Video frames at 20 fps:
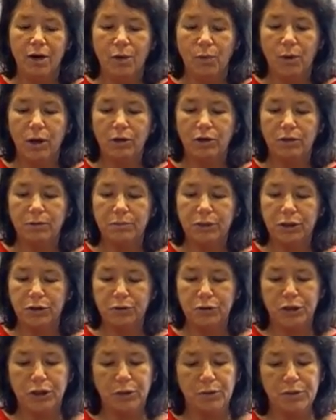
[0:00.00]
Welcome to
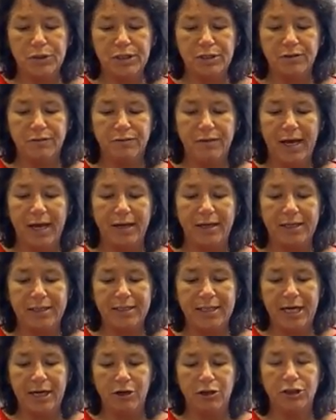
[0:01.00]
Joseph and his
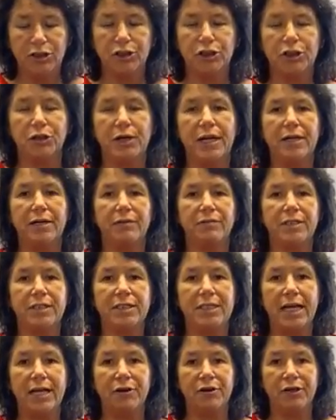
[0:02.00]
character trait of
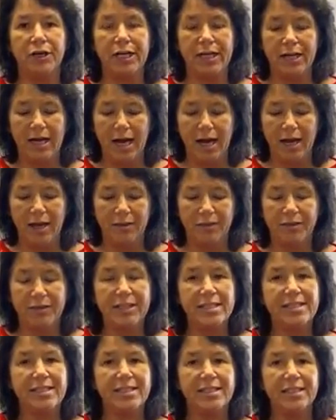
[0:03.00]
integrity on
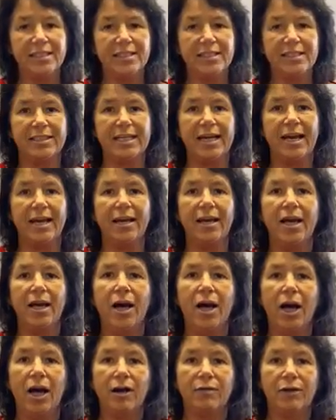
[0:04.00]
the sixth day
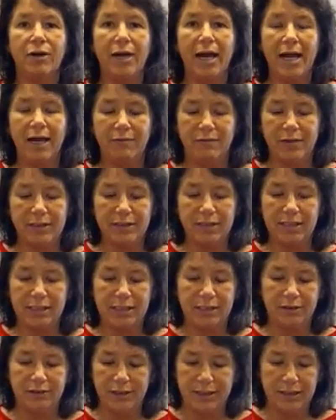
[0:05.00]
of our Advent
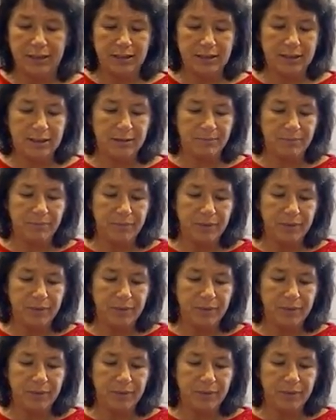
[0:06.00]
series.